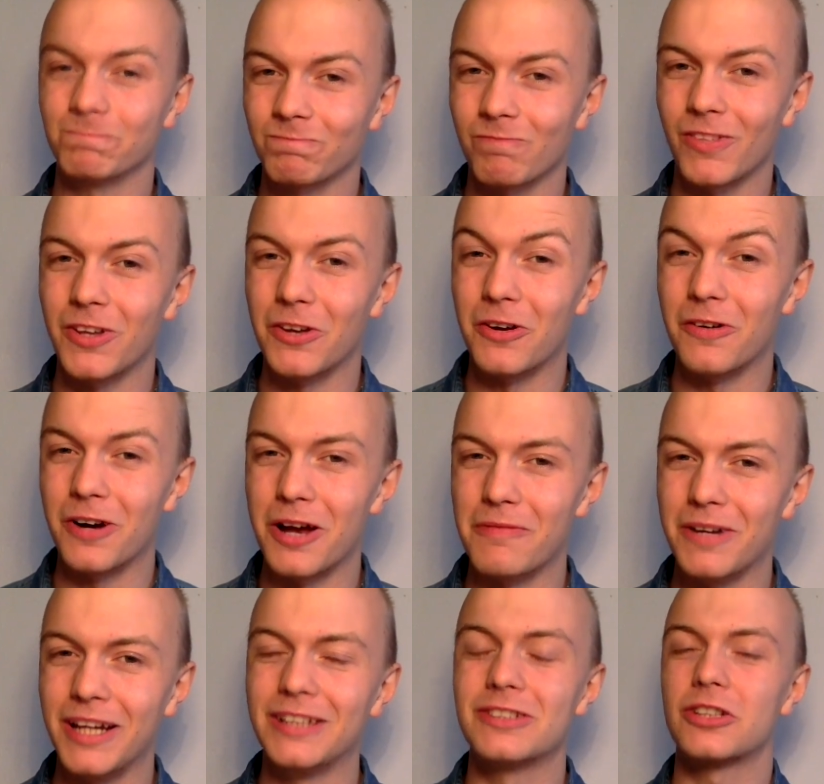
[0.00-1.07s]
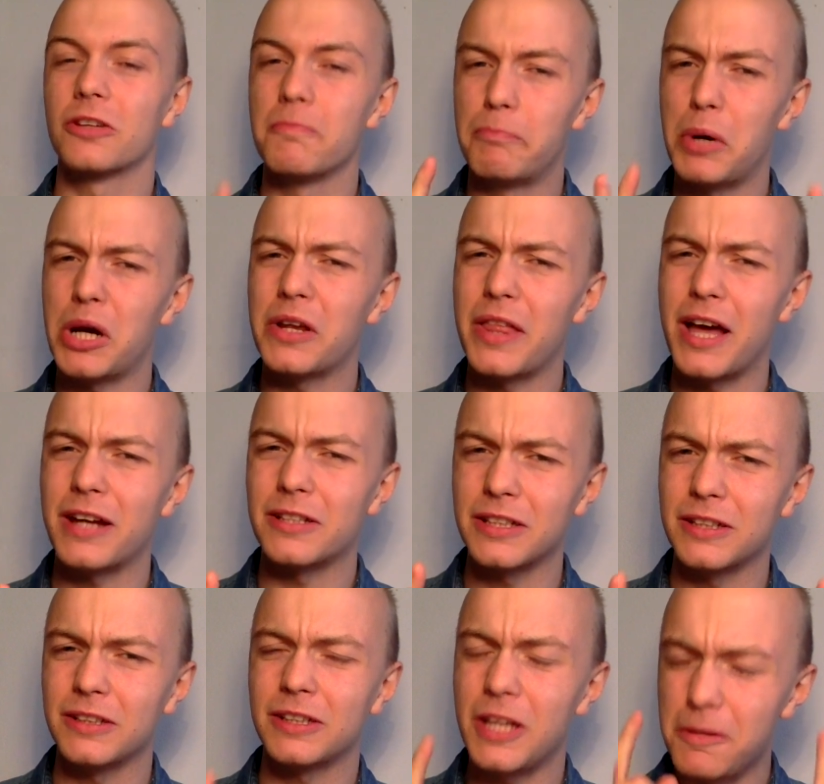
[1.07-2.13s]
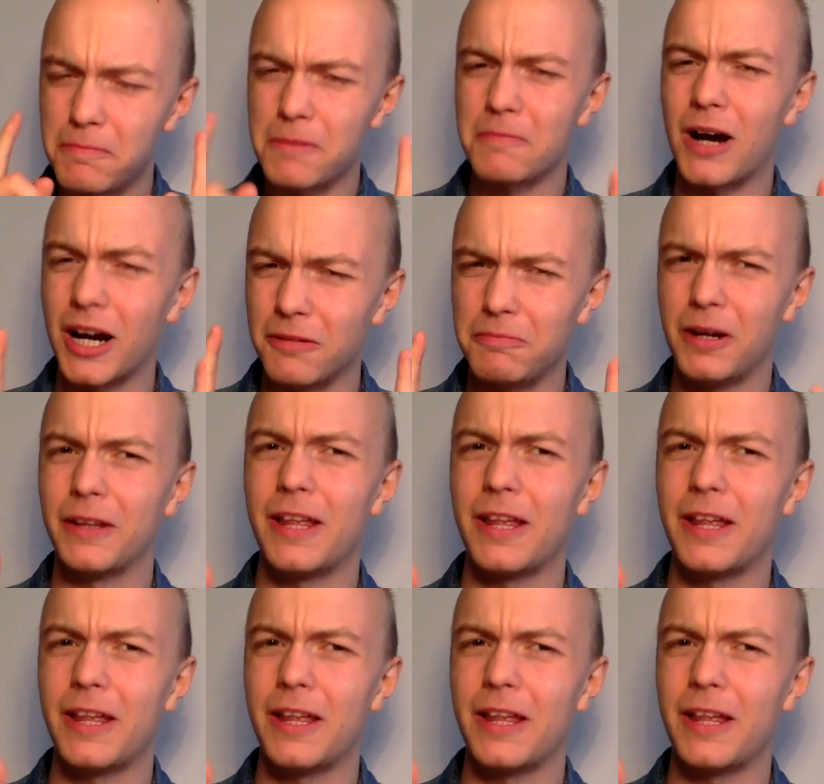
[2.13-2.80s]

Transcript: You know what I mean? So bear that in mind.